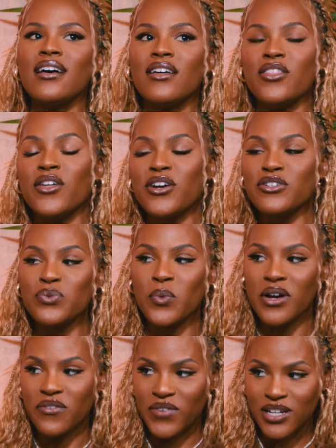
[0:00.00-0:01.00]
There's
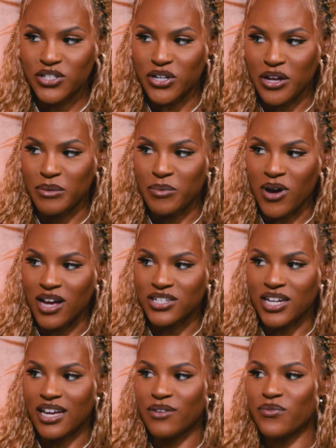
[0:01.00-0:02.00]
one feature on the
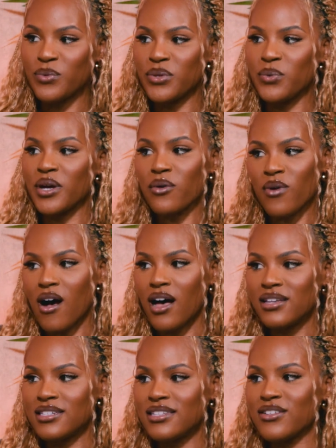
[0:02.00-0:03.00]
project with Rick
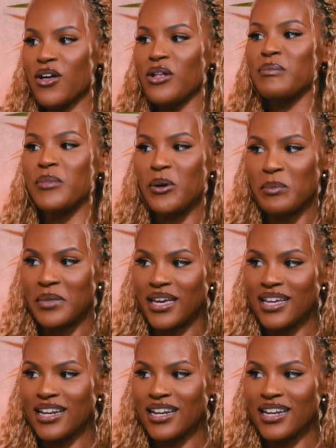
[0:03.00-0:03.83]
Ross. It's called Moment.